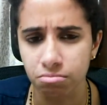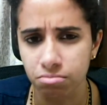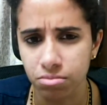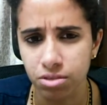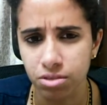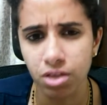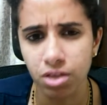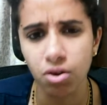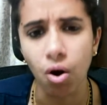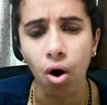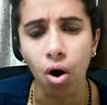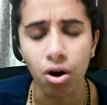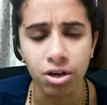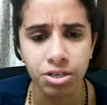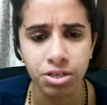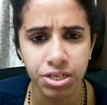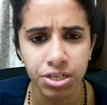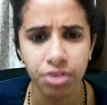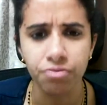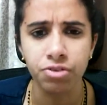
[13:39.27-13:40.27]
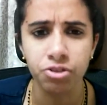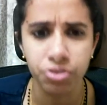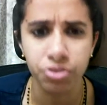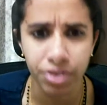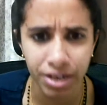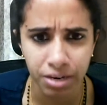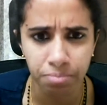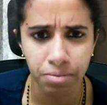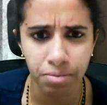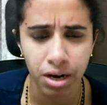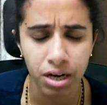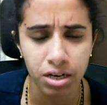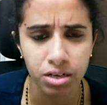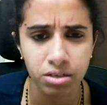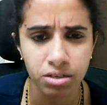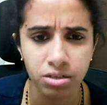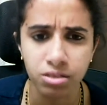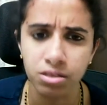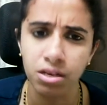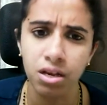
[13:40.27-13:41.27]
the quality of the thread
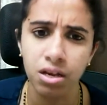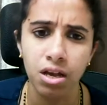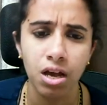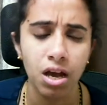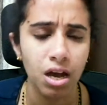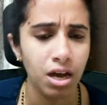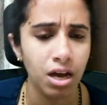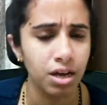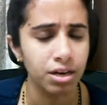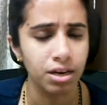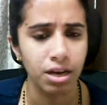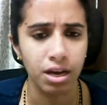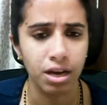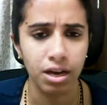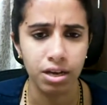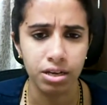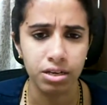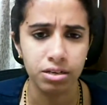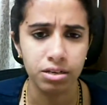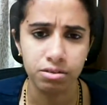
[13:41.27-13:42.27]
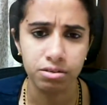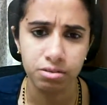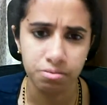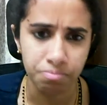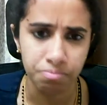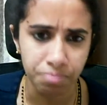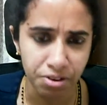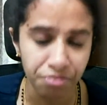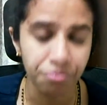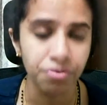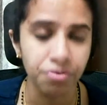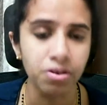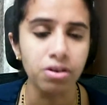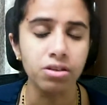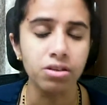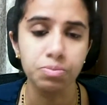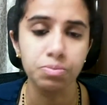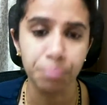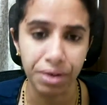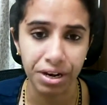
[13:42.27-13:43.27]
matters, and I prefer
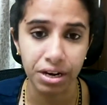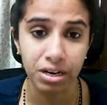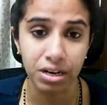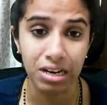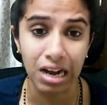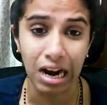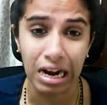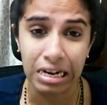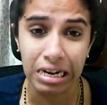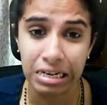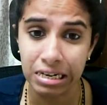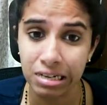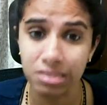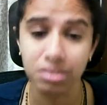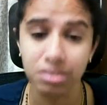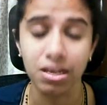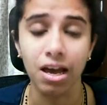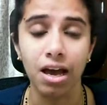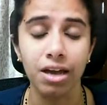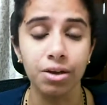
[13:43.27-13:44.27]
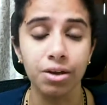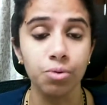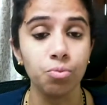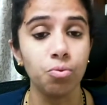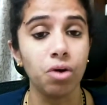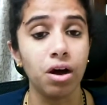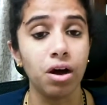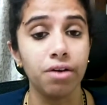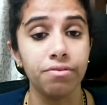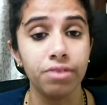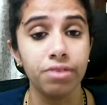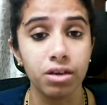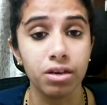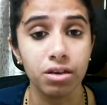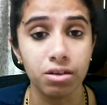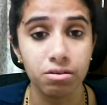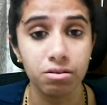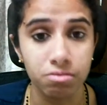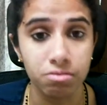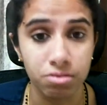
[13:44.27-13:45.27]
spade unless I'm
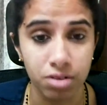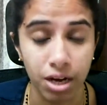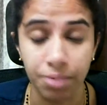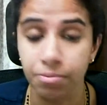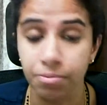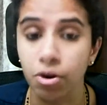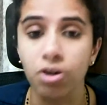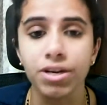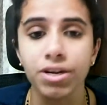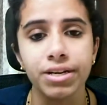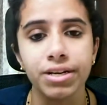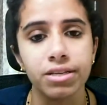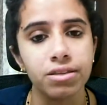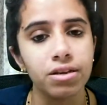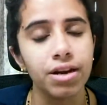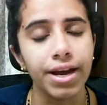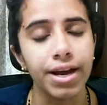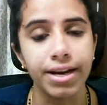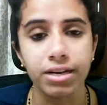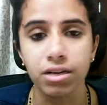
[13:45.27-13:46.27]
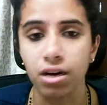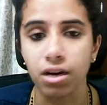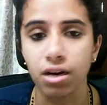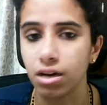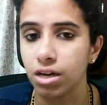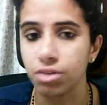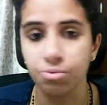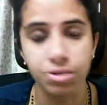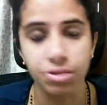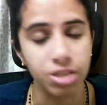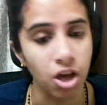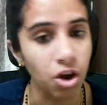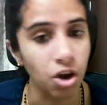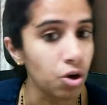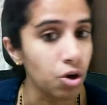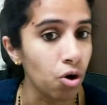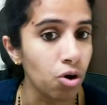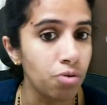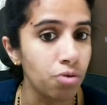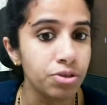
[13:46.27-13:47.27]
not getting the right color. Otherwise, I
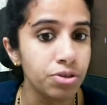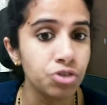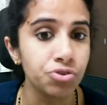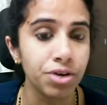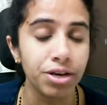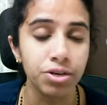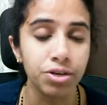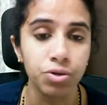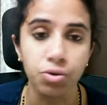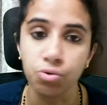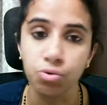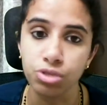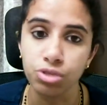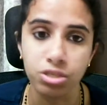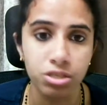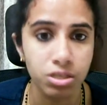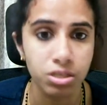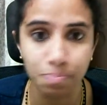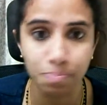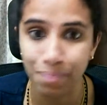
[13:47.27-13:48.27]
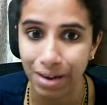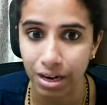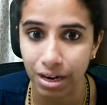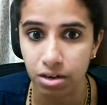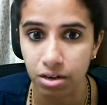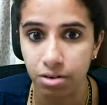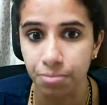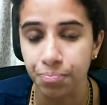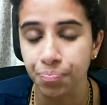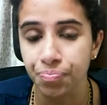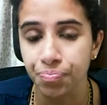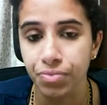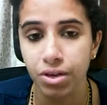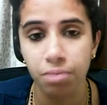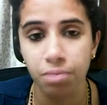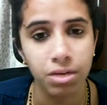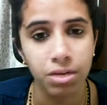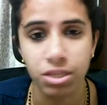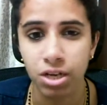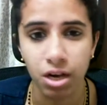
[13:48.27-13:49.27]
always try to use a spade,
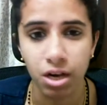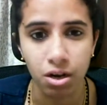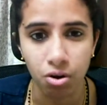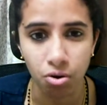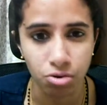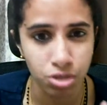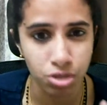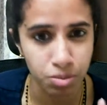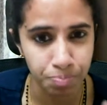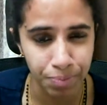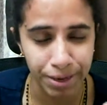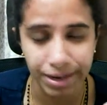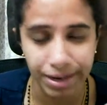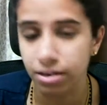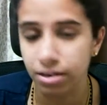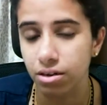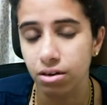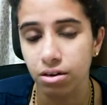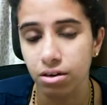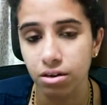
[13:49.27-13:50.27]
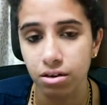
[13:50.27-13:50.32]
Madara coat spade